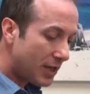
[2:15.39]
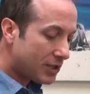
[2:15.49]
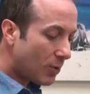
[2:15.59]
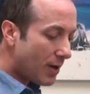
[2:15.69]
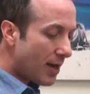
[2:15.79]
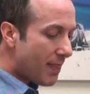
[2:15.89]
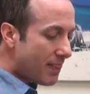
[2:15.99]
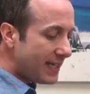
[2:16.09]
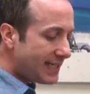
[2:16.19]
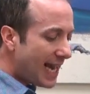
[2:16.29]
So
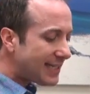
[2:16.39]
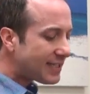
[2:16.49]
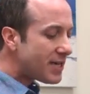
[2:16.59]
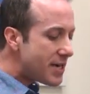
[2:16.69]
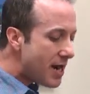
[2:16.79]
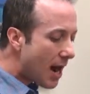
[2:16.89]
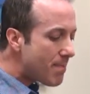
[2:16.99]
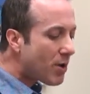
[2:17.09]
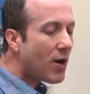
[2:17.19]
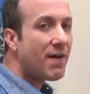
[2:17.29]
this has a
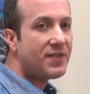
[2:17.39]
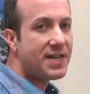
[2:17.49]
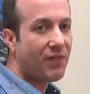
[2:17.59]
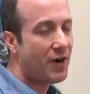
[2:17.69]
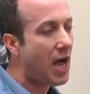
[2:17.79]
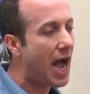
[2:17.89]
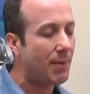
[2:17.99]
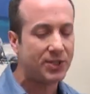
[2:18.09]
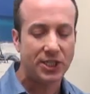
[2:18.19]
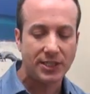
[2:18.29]
number of different
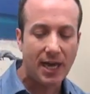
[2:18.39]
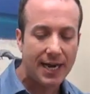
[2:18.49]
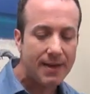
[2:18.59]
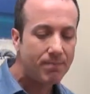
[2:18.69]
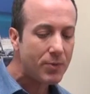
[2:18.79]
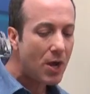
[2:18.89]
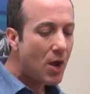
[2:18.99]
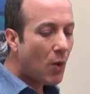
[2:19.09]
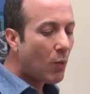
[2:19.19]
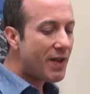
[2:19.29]
options on it.
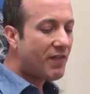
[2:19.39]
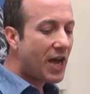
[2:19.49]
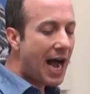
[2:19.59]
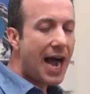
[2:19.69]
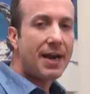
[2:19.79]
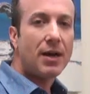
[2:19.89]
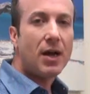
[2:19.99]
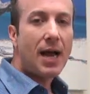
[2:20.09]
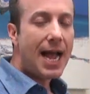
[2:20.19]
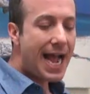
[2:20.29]
We've got
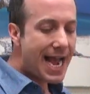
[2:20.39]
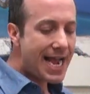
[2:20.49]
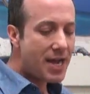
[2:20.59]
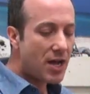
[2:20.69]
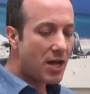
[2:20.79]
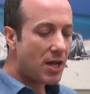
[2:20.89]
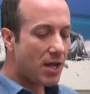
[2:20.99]
a,